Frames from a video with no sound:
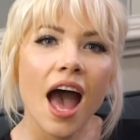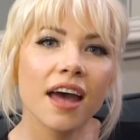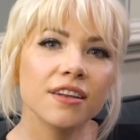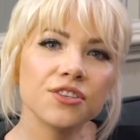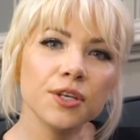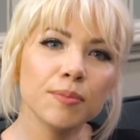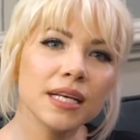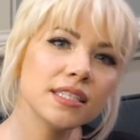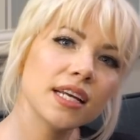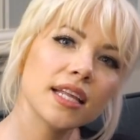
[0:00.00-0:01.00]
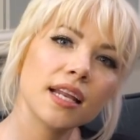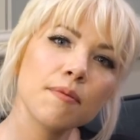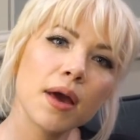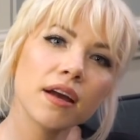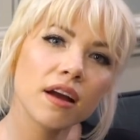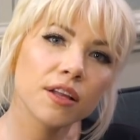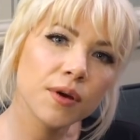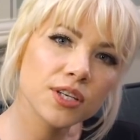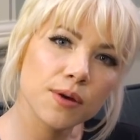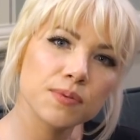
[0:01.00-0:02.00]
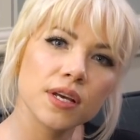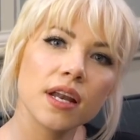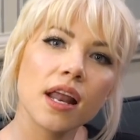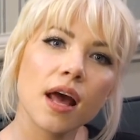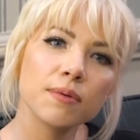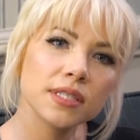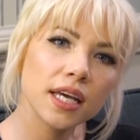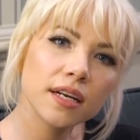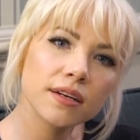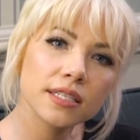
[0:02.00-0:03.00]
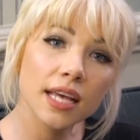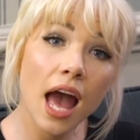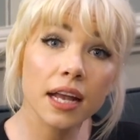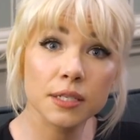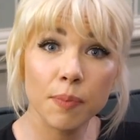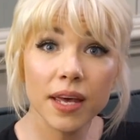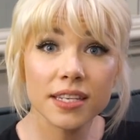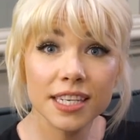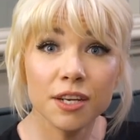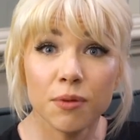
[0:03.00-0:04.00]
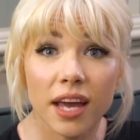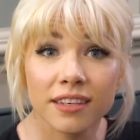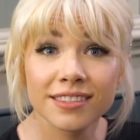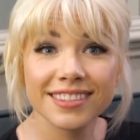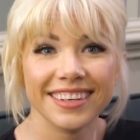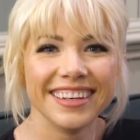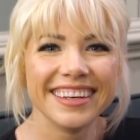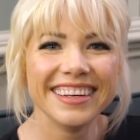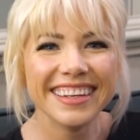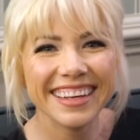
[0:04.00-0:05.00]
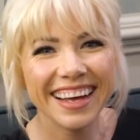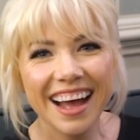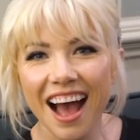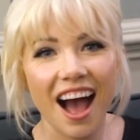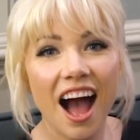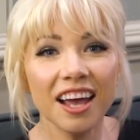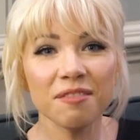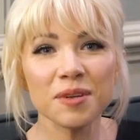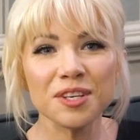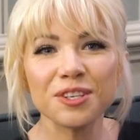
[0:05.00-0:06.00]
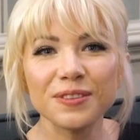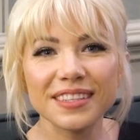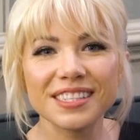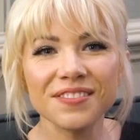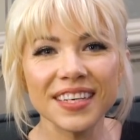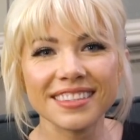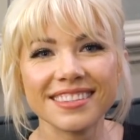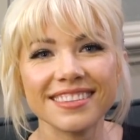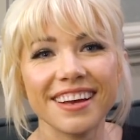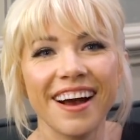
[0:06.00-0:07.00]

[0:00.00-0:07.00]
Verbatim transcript: Had a dream last night that I met Carly Rae Jepsen and I was later attacked by a T-Rex. I am unsure what this means.